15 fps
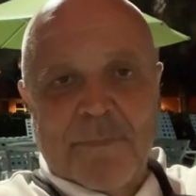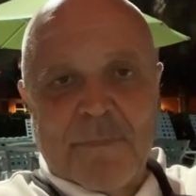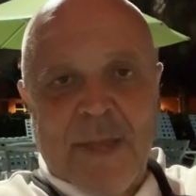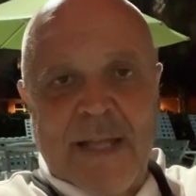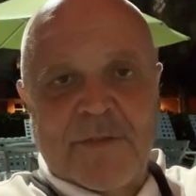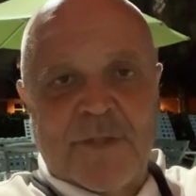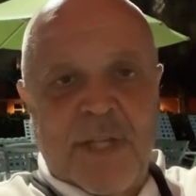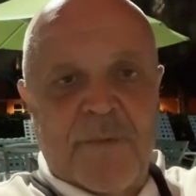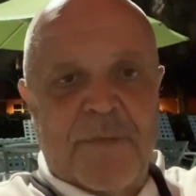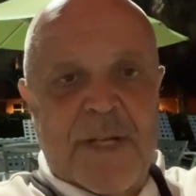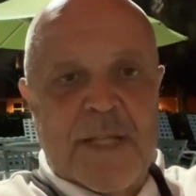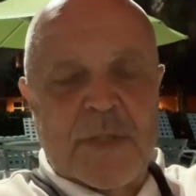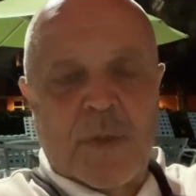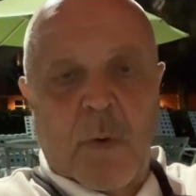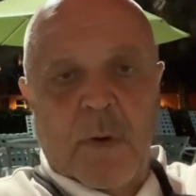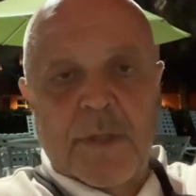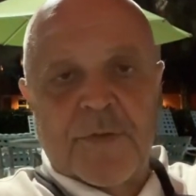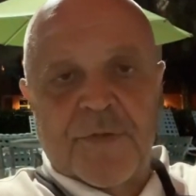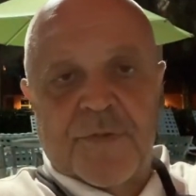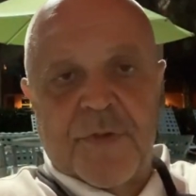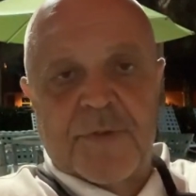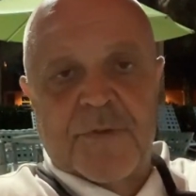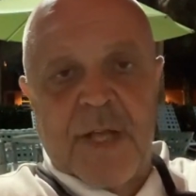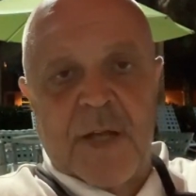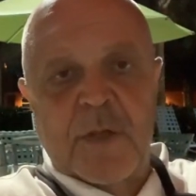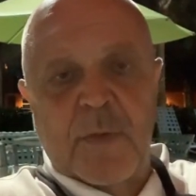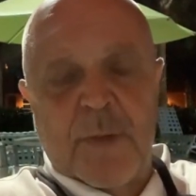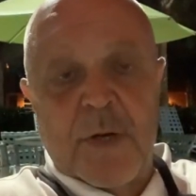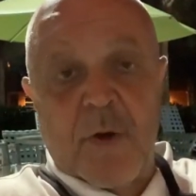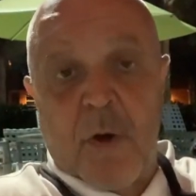And Tiffany is going to tell
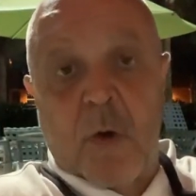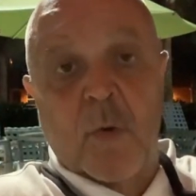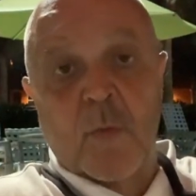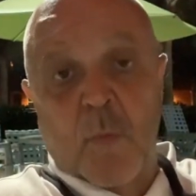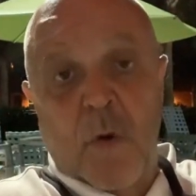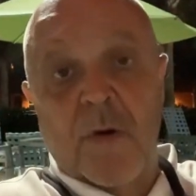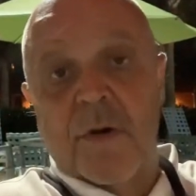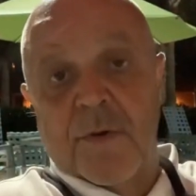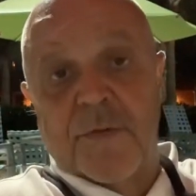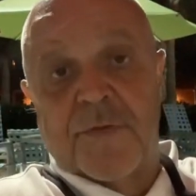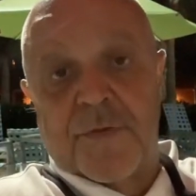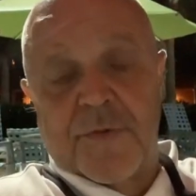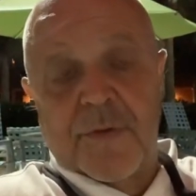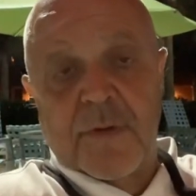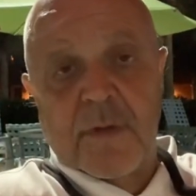you in her own words